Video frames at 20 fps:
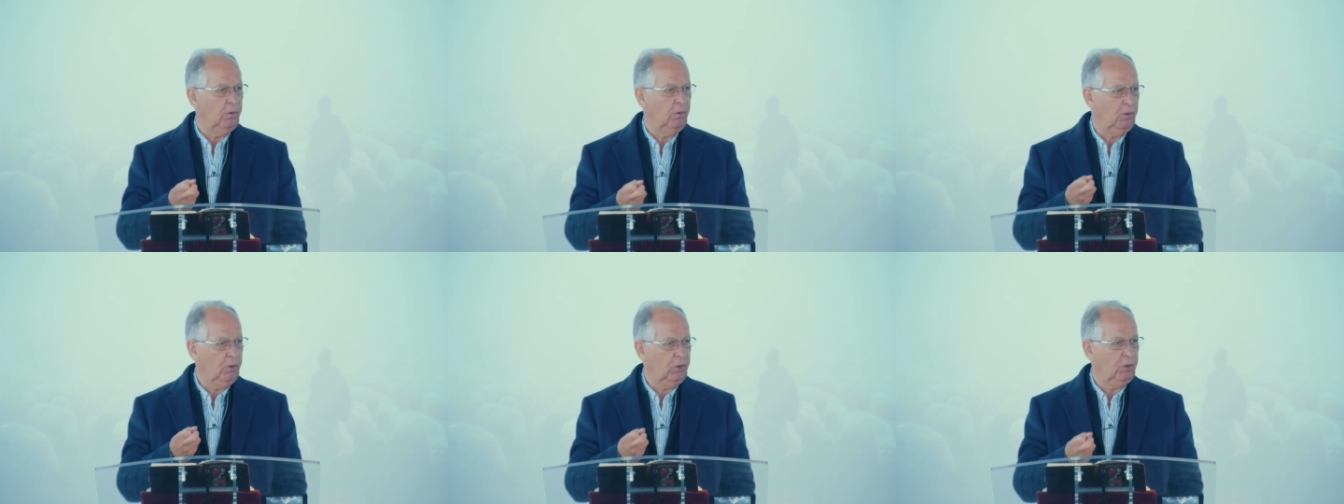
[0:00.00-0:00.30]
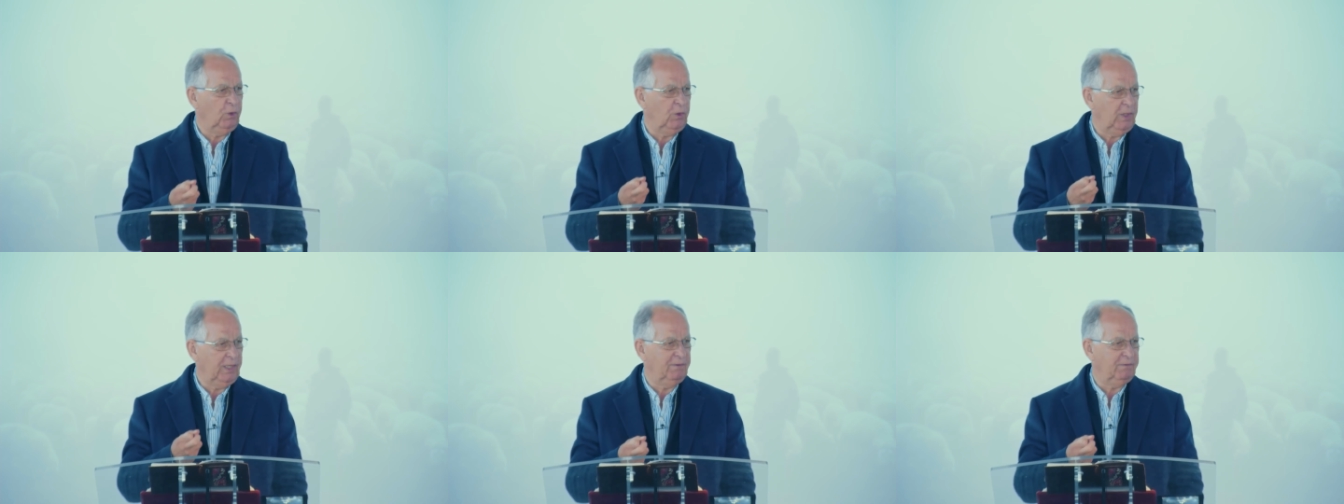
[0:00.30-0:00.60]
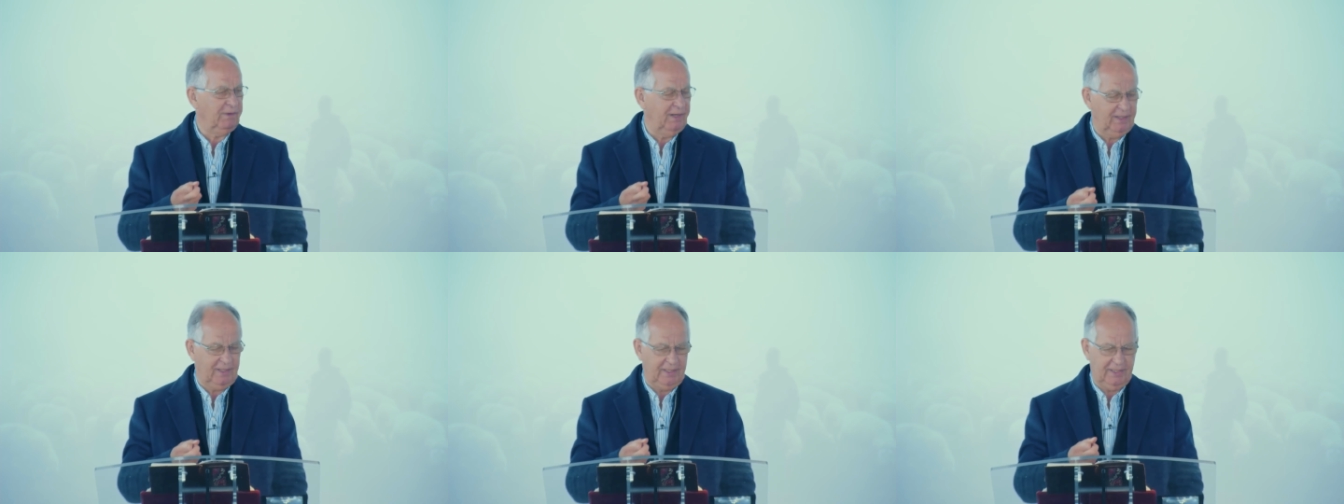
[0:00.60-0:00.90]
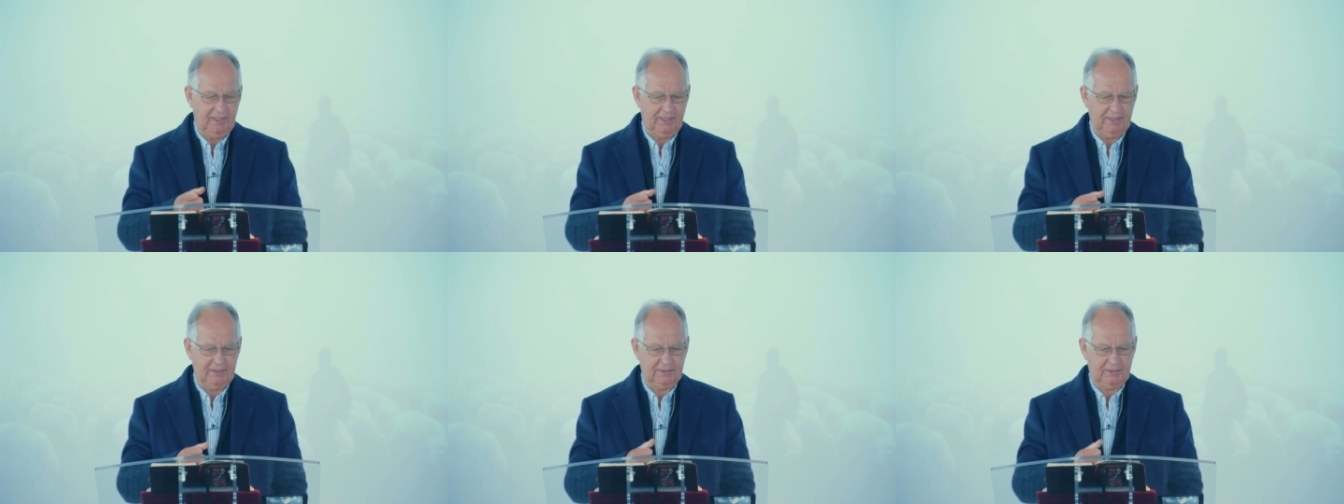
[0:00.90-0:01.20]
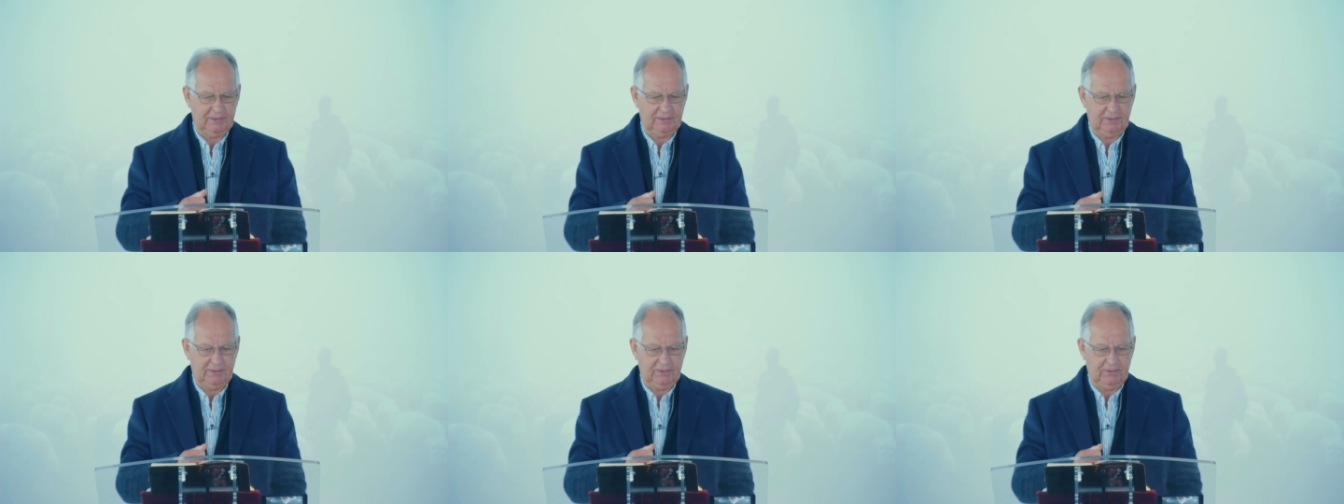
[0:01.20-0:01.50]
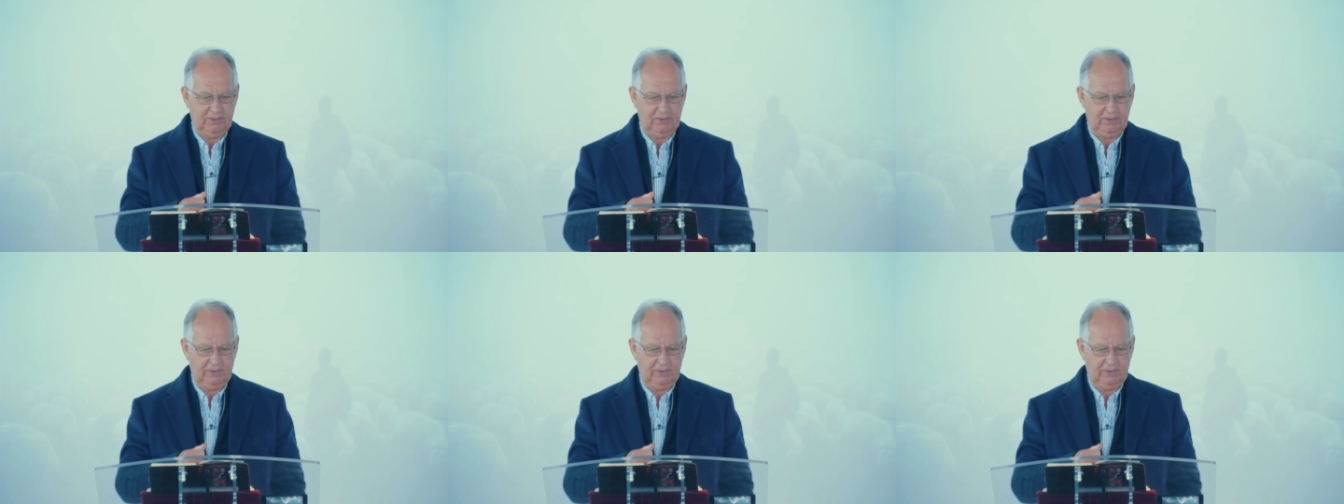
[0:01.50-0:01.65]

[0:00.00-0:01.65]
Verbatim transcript: who he really is.